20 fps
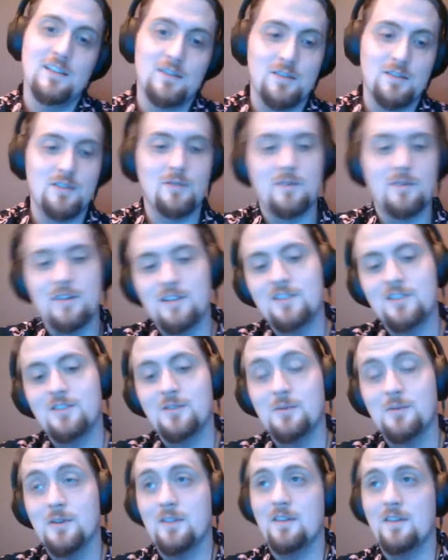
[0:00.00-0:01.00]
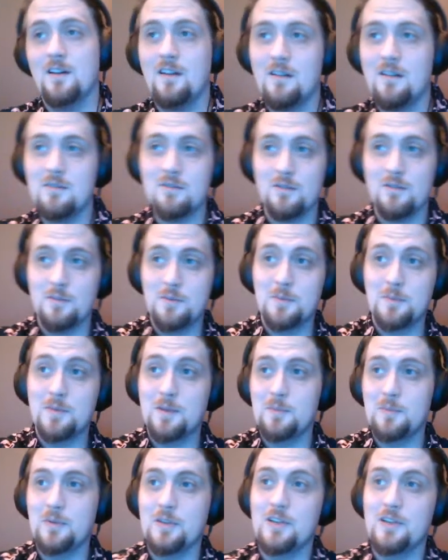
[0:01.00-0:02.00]
or you want to do with our group of
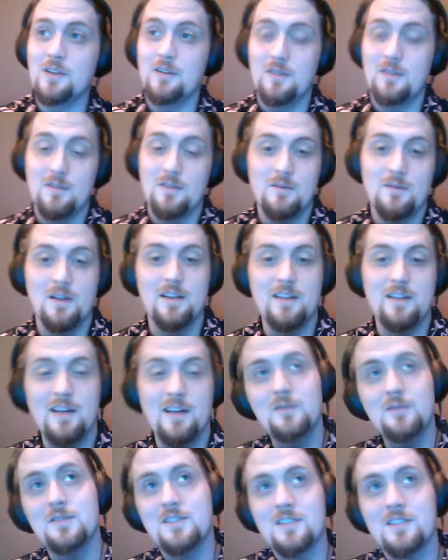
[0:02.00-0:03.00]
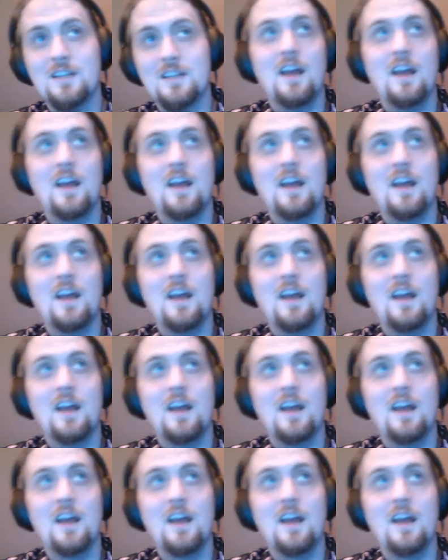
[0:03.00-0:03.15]
people here and write out,